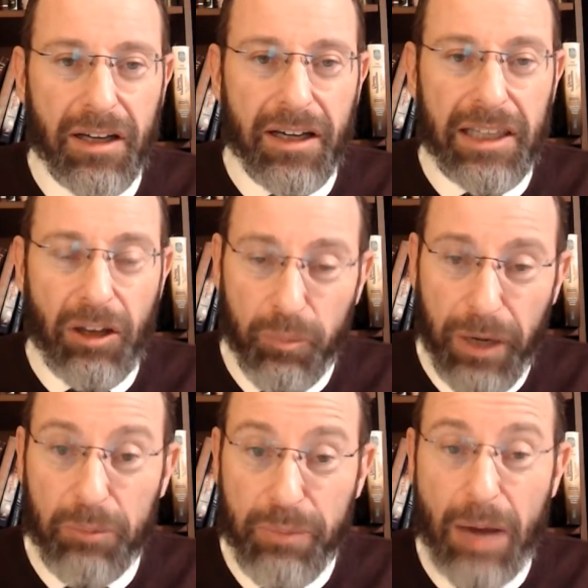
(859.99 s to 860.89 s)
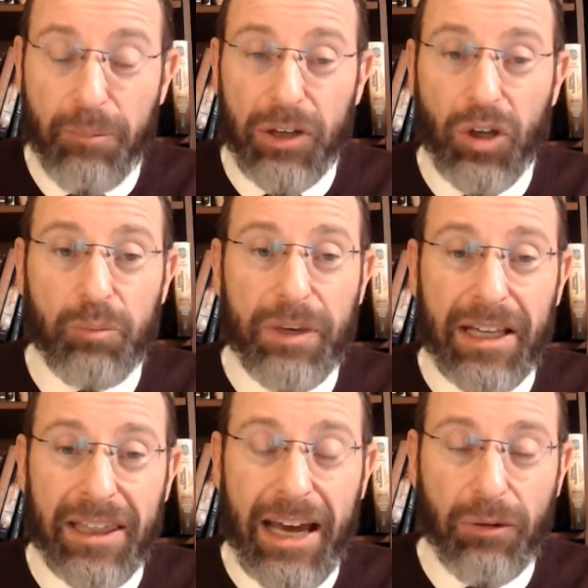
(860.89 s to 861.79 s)
They were paid back by not being
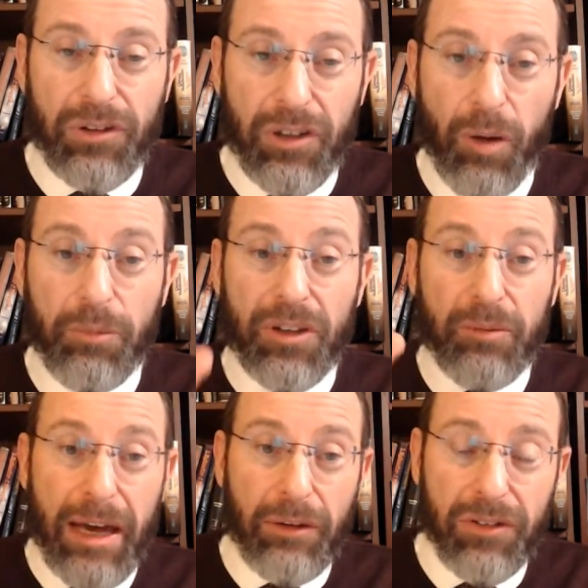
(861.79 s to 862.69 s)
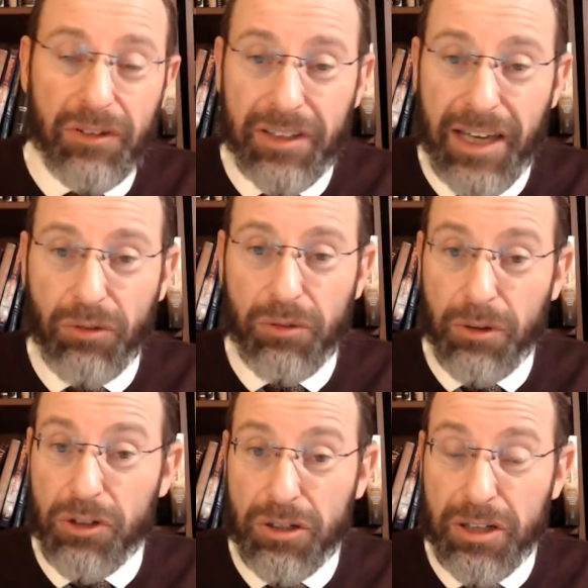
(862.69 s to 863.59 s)
allowed to go up to the mountain together with
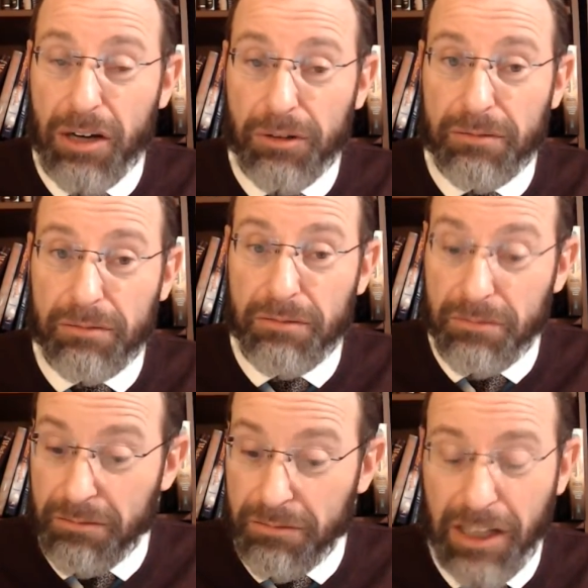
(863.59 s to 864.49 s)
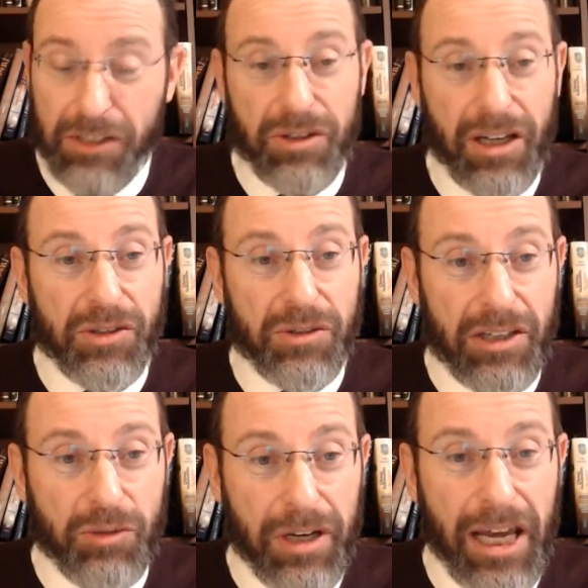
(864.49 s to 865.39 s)
Moshe and Aaron.
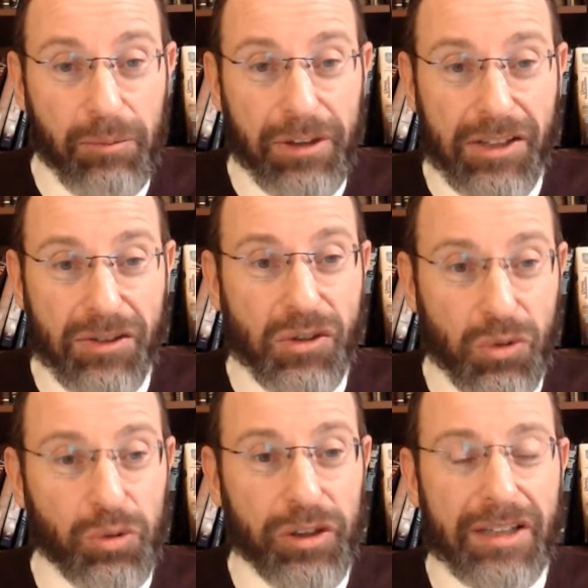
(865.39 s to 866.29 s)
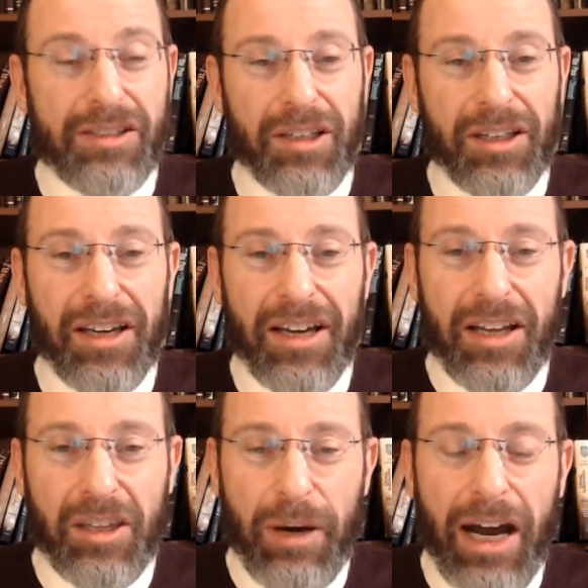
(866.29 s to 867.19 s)
That's what happened. That's the story. That's the
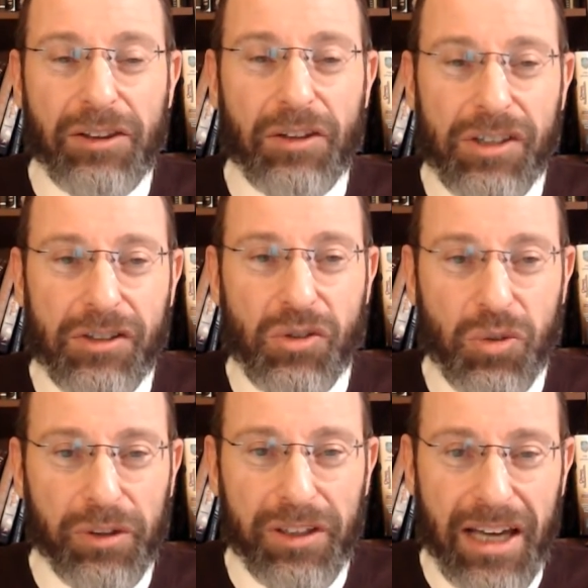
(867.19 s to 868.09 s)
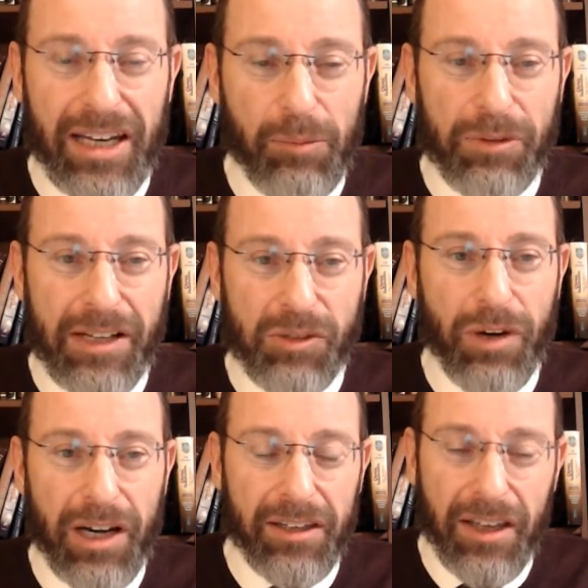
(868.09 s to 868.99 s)
behind-the-scenes story of that episode. That's
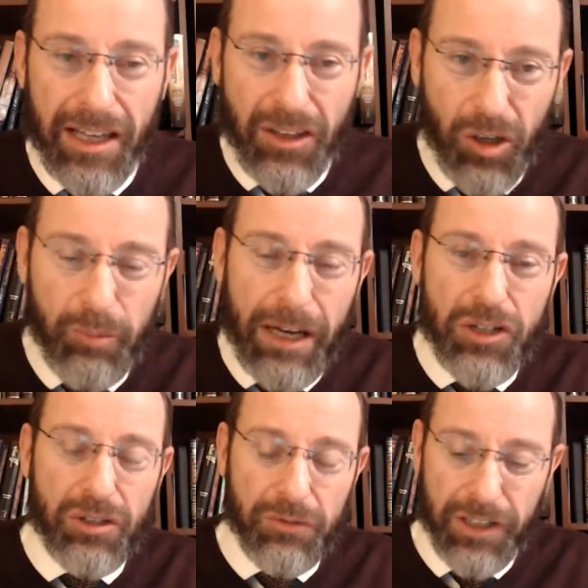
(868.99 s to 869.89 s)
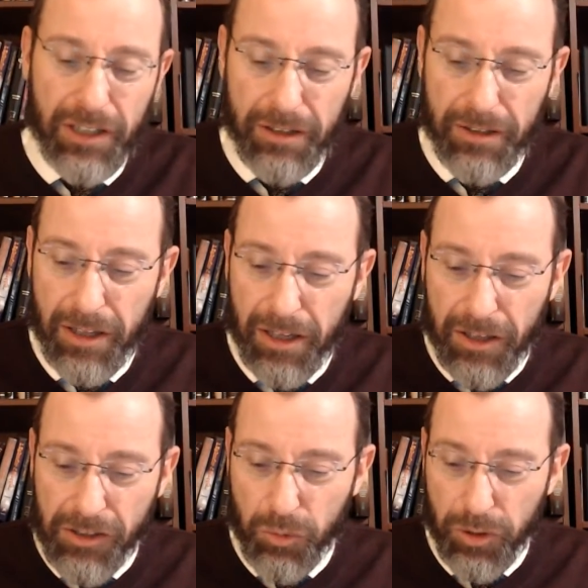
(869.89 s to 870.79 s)
why they're not mentioned over here.
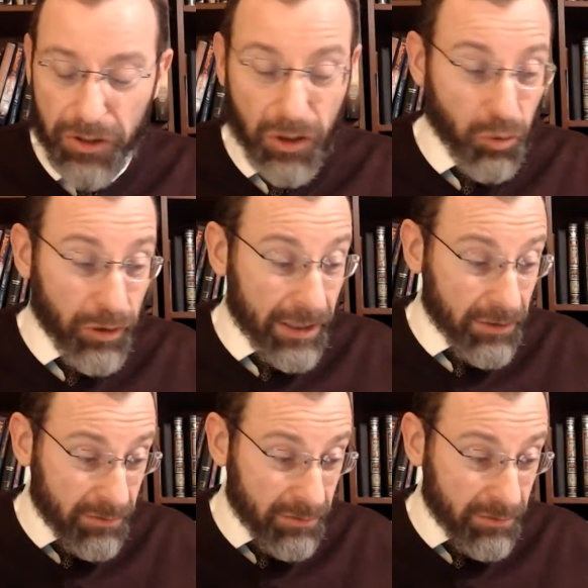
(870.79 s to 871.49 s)
So one of the great